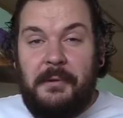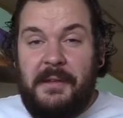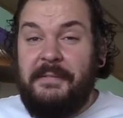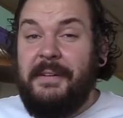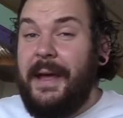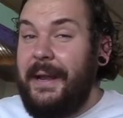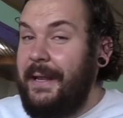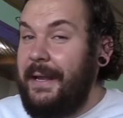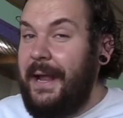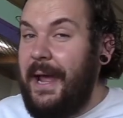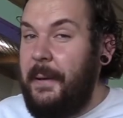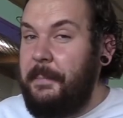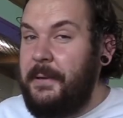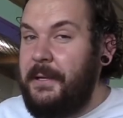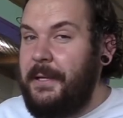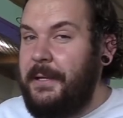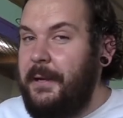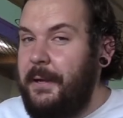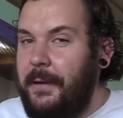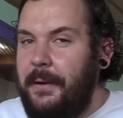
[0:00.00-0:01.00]
We've had it
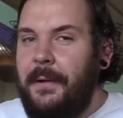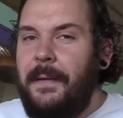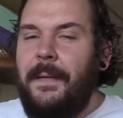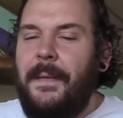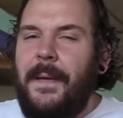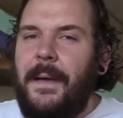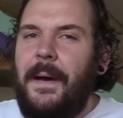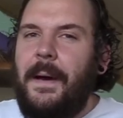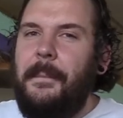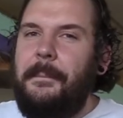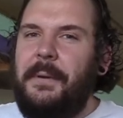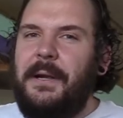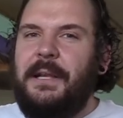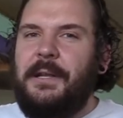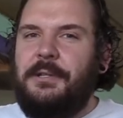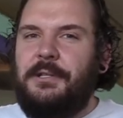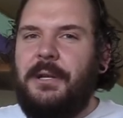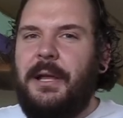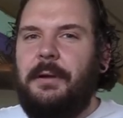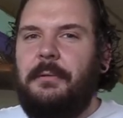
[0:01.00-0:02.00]
happen here. Um, but
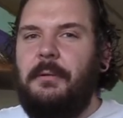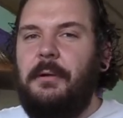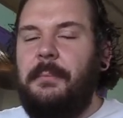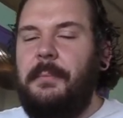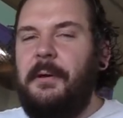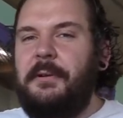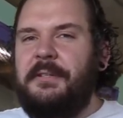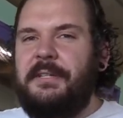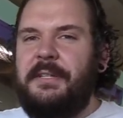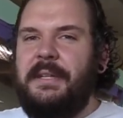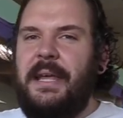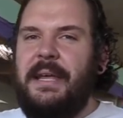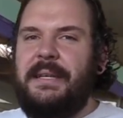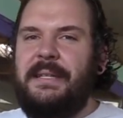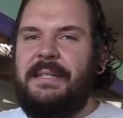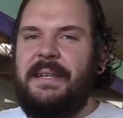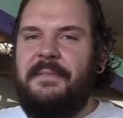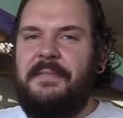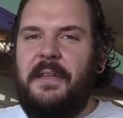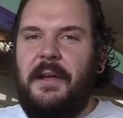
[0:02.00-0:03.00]
in general, most
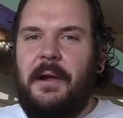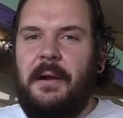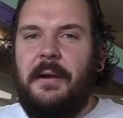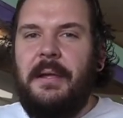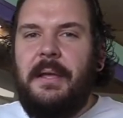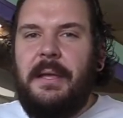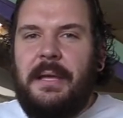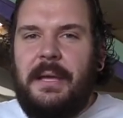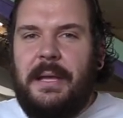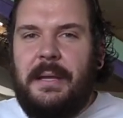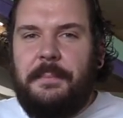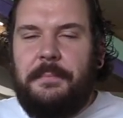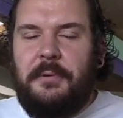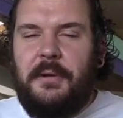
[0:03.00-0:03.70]
snakes, if they're in